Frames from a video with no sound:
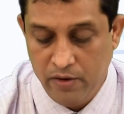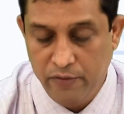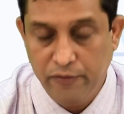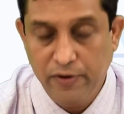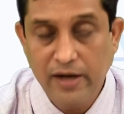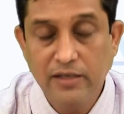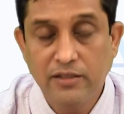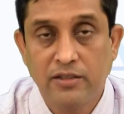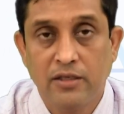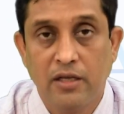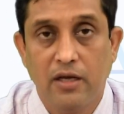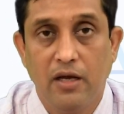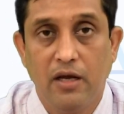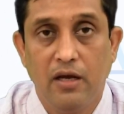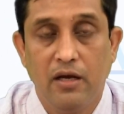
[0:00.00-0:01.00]
Friends,
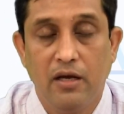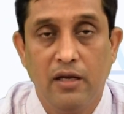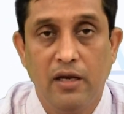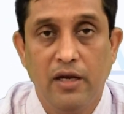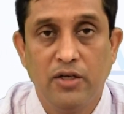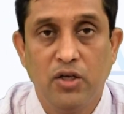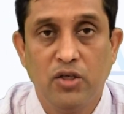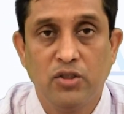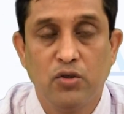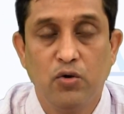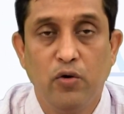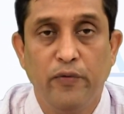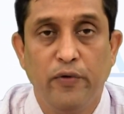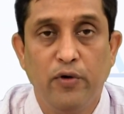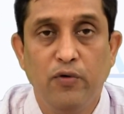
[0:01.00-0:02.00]
let us
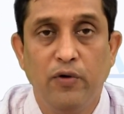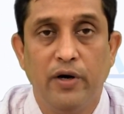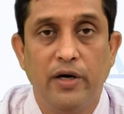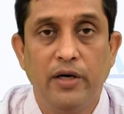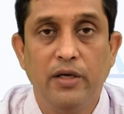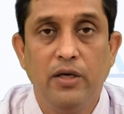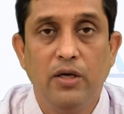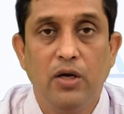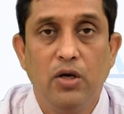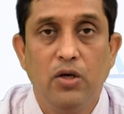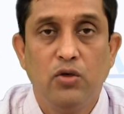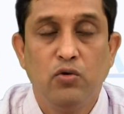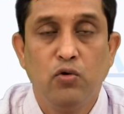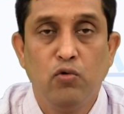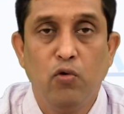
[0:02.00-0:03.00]
go forward
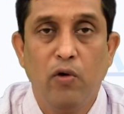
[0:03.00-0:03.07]
to know